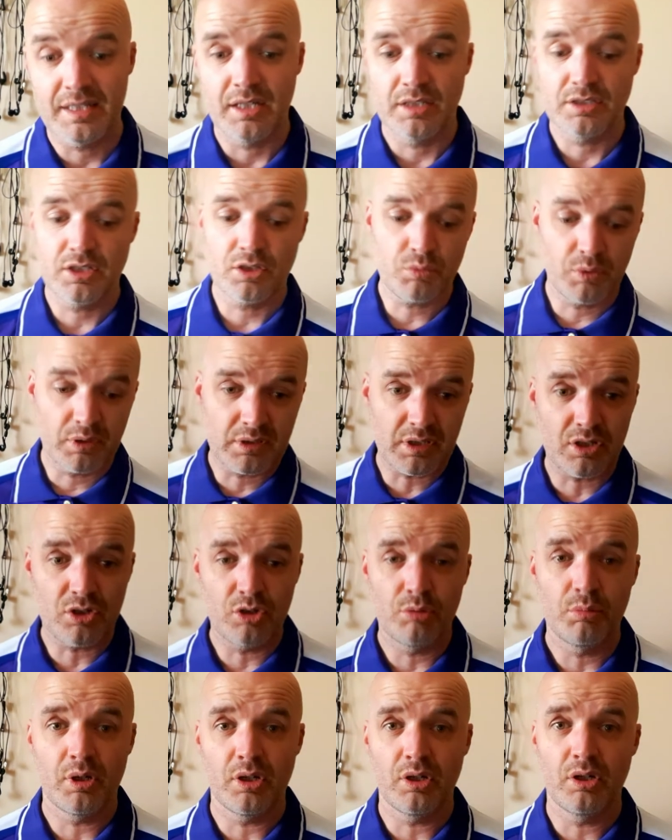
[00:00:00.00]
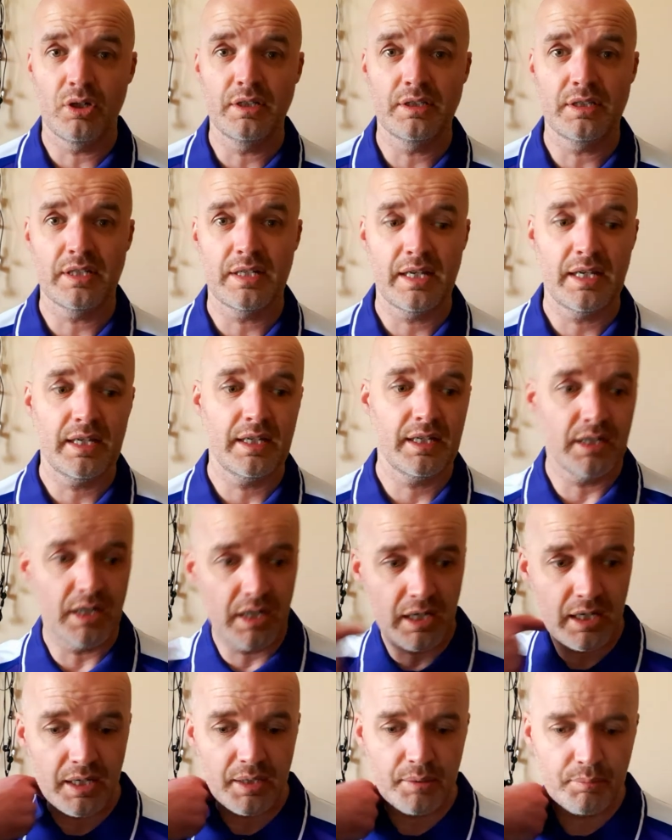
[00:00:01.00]
I just wanted to come online today.
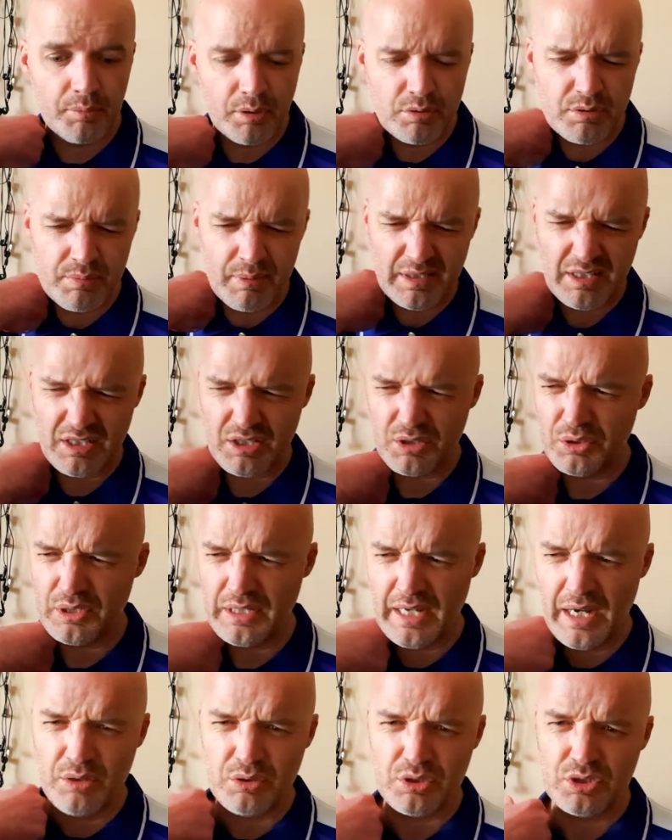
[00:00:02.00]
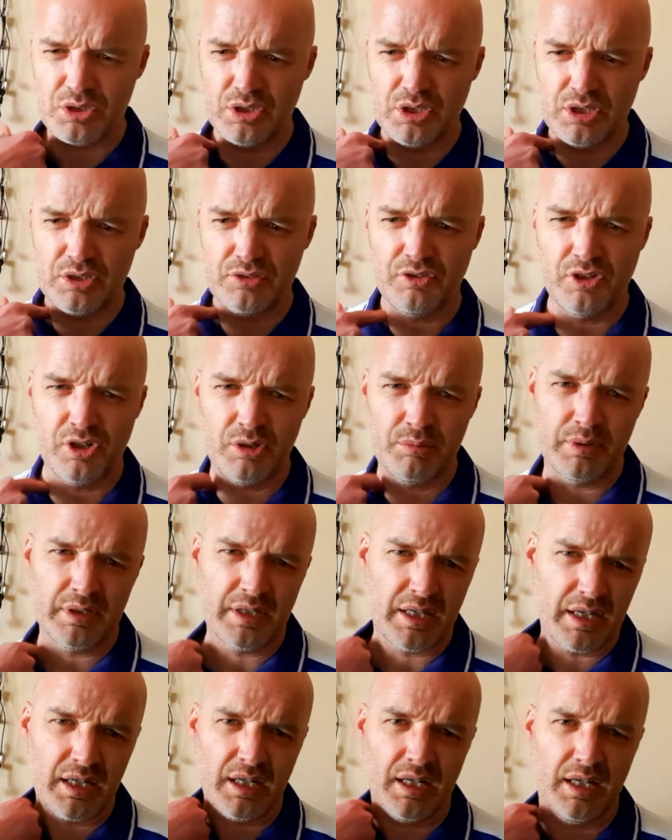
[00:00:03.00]
I was meant to do the Outsiders film and
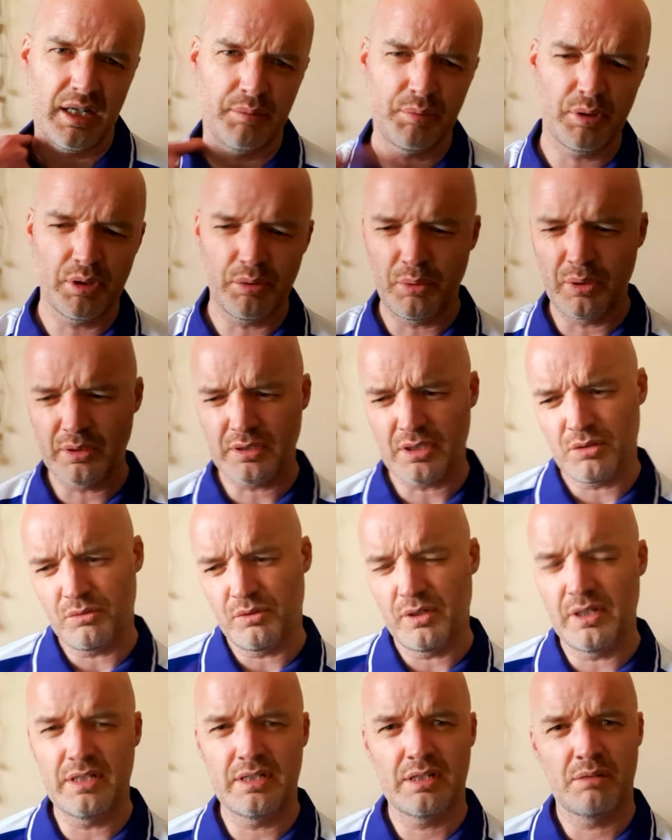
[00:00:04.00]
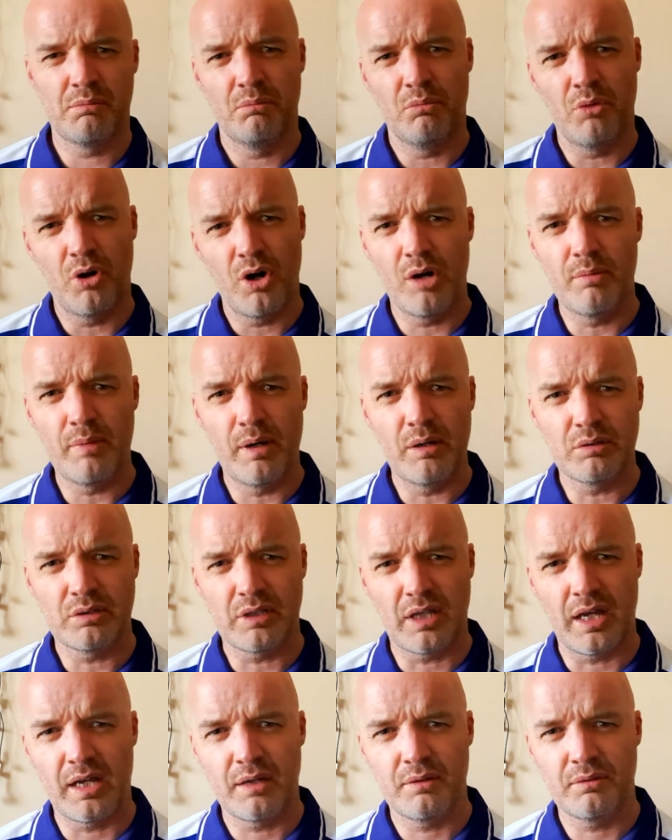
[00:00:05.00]
that, but I wanted to write more about
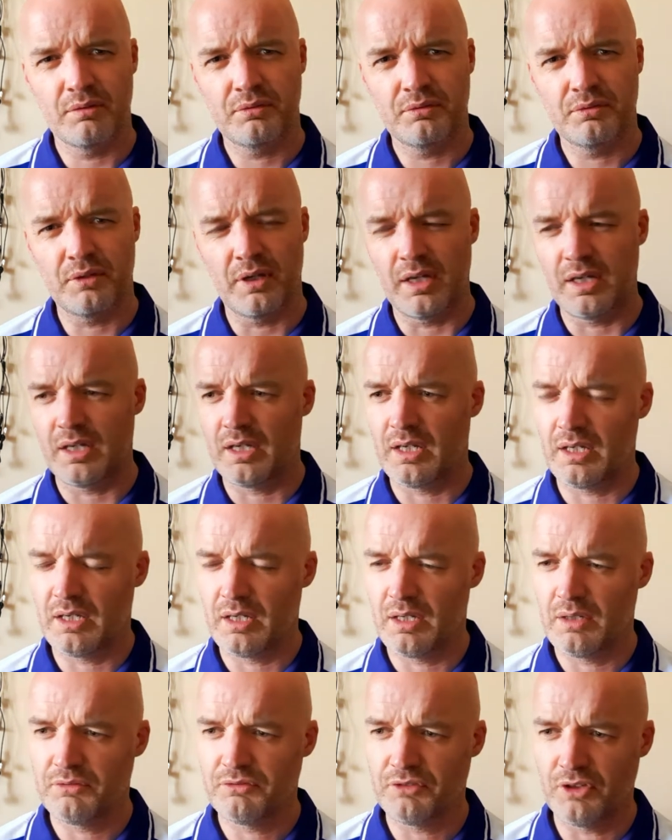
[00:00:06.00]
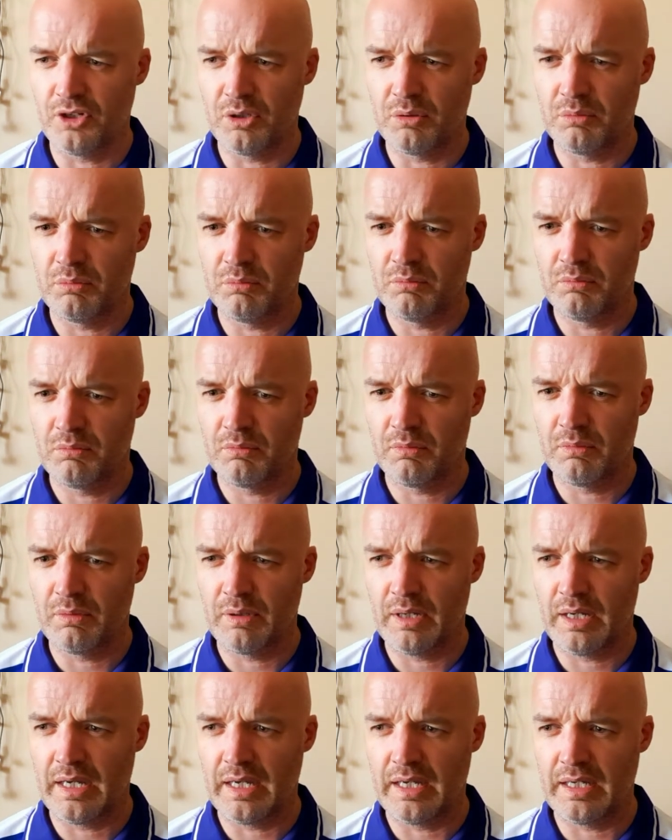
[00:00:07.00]
that film
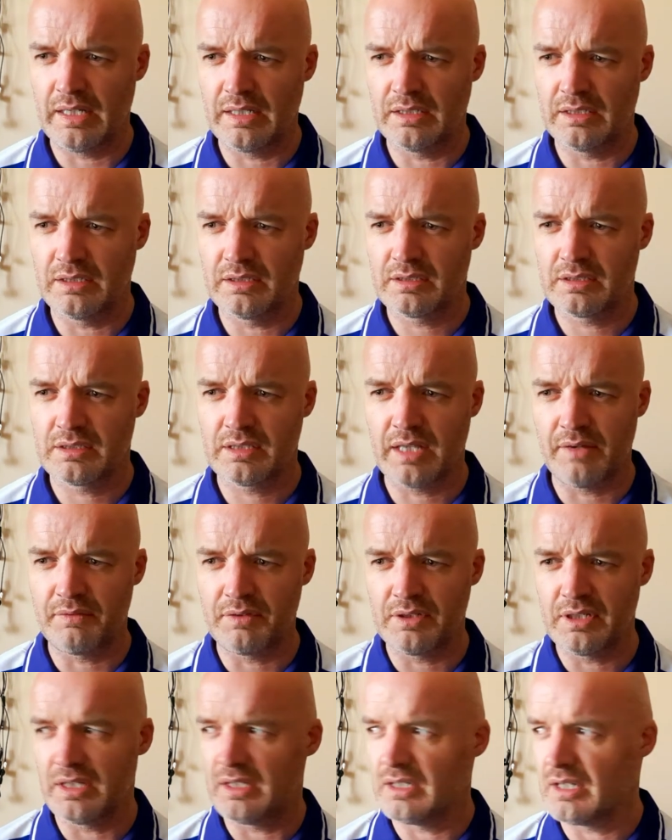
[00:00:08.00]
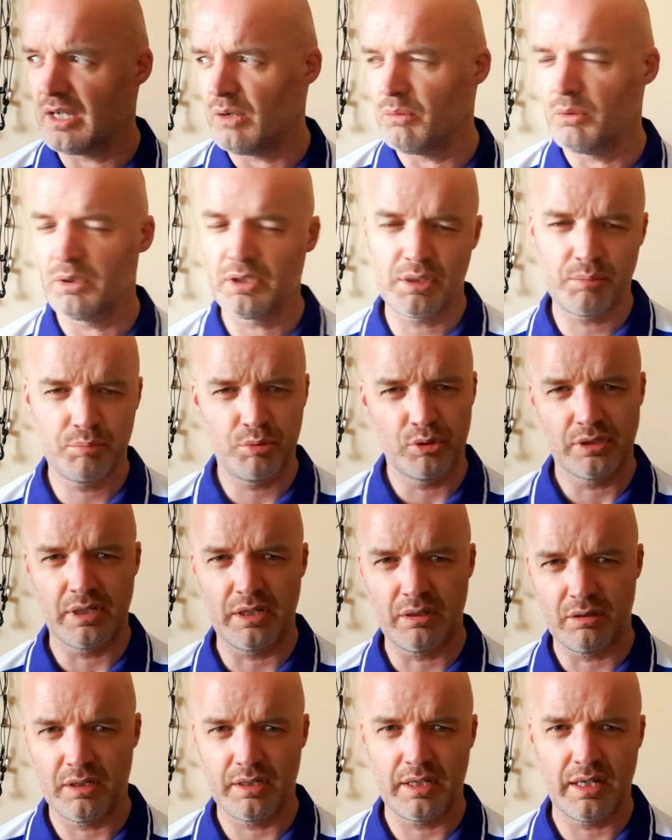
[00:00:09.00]
and everything that I wanted to put
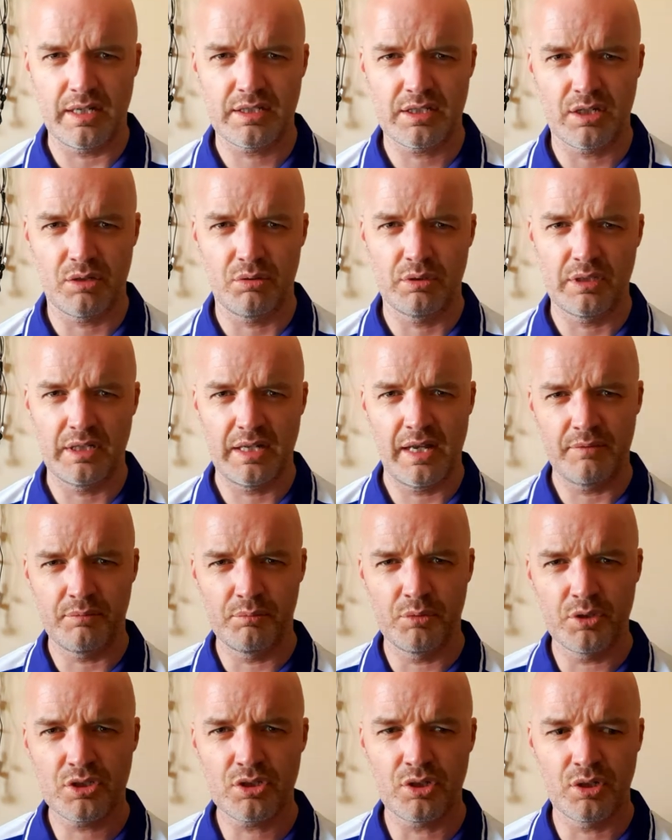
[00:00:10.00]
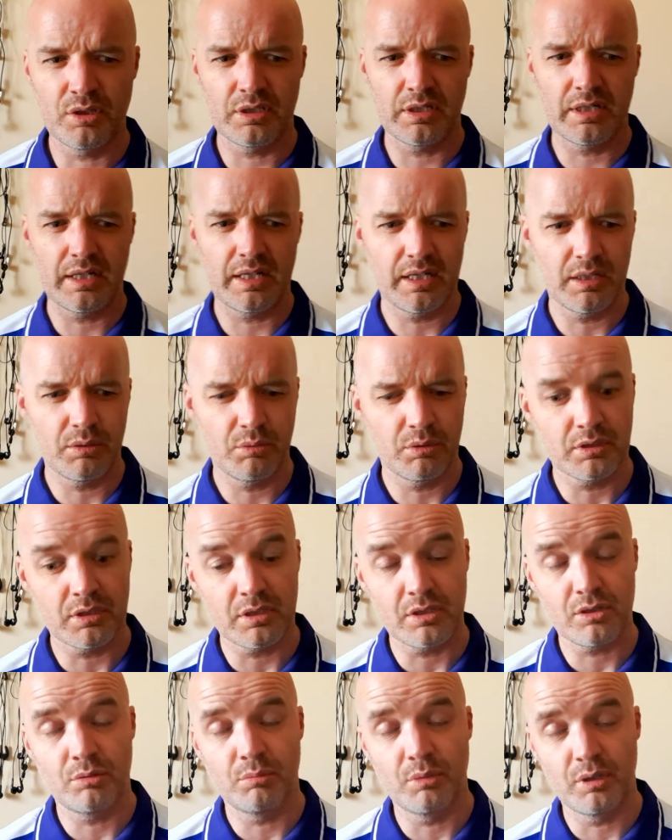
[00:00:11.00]
down on that. So I didn't have much time today. I wanted to
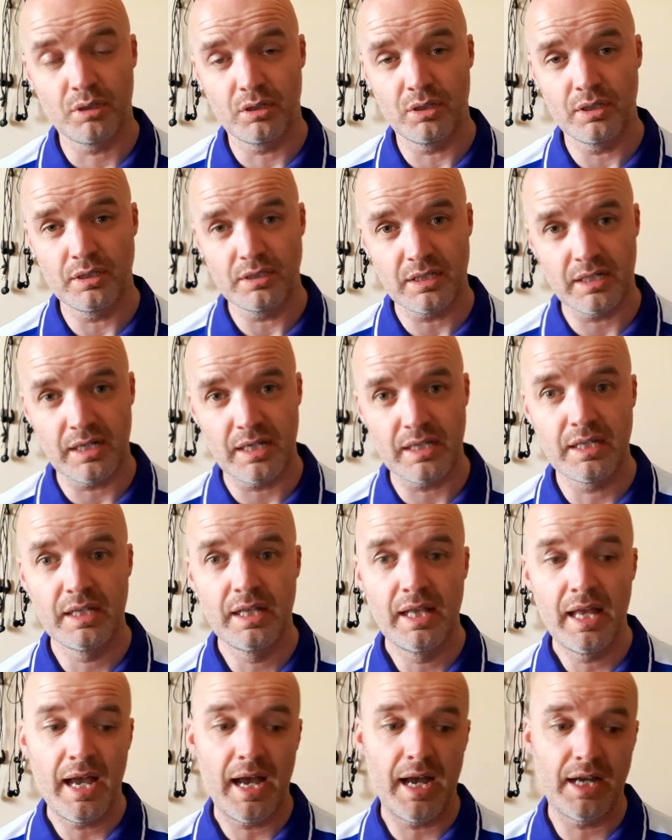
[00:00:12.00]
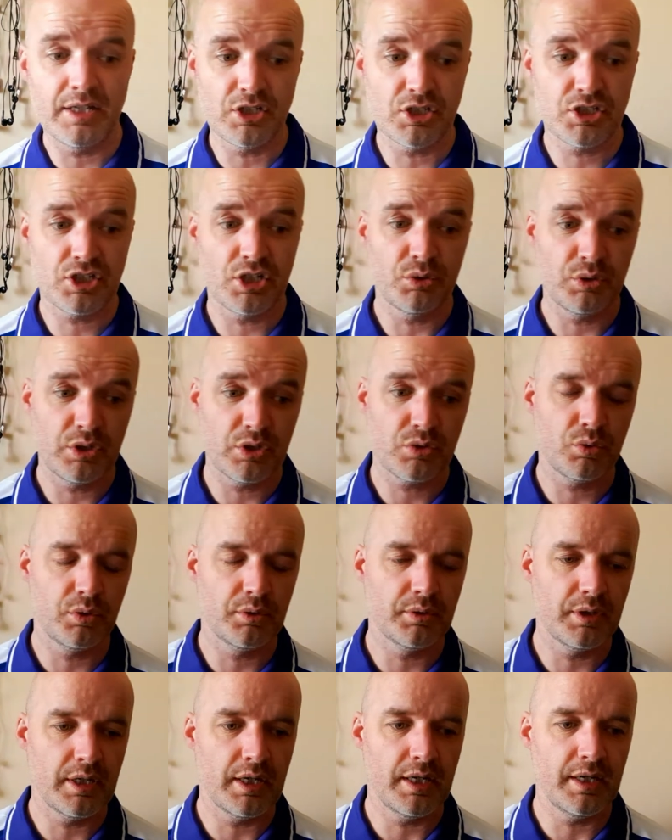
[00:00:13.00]
come online today and just do this
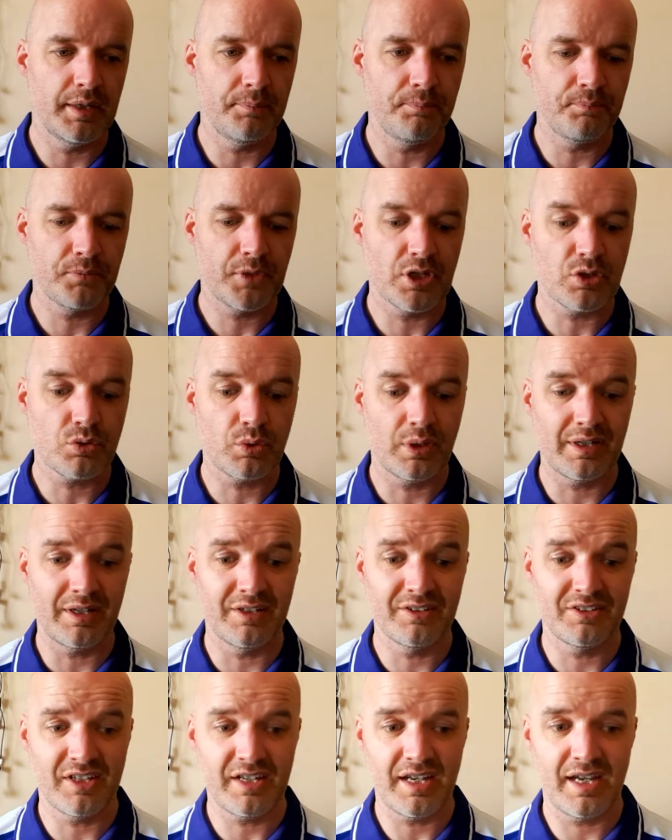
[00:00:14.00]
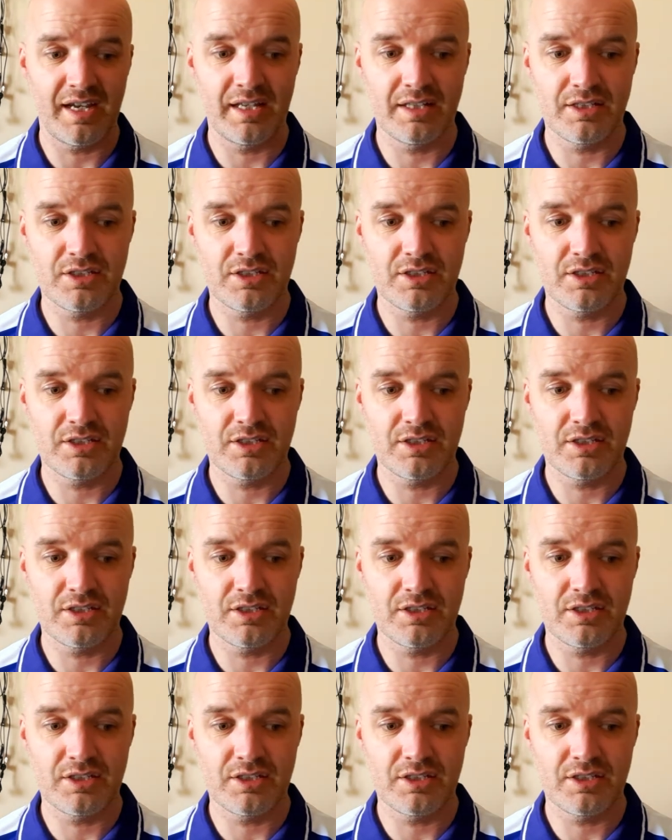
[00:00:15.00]
one as quickly as I can.